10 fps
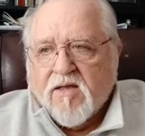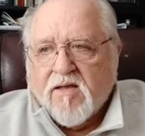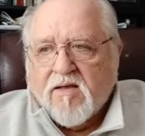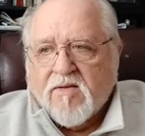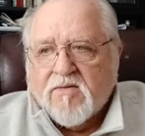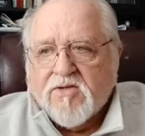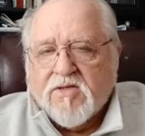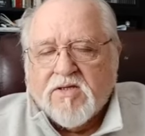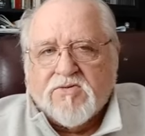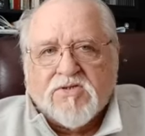
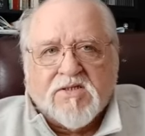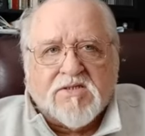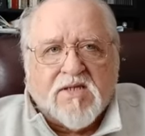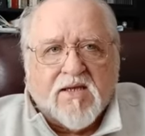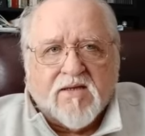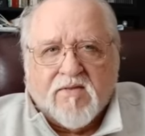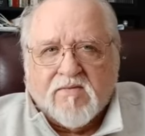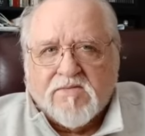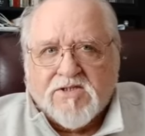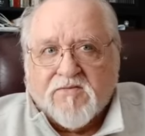He used things like
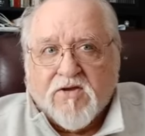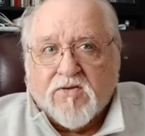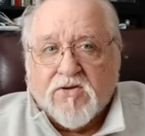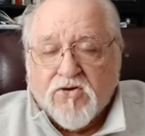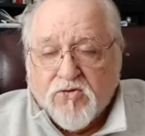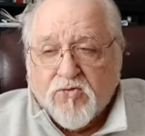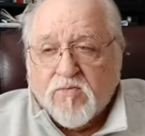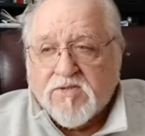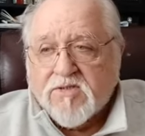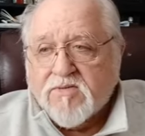stuff called
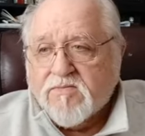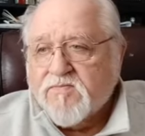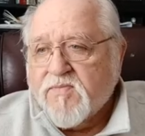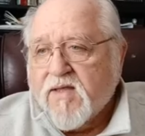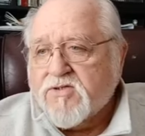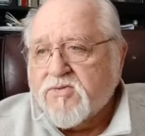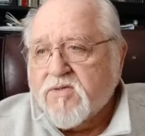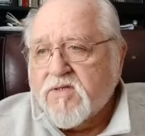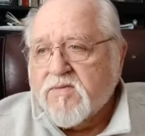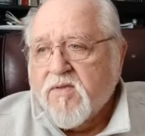neumes and that sort of
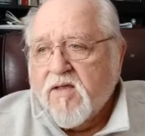thing.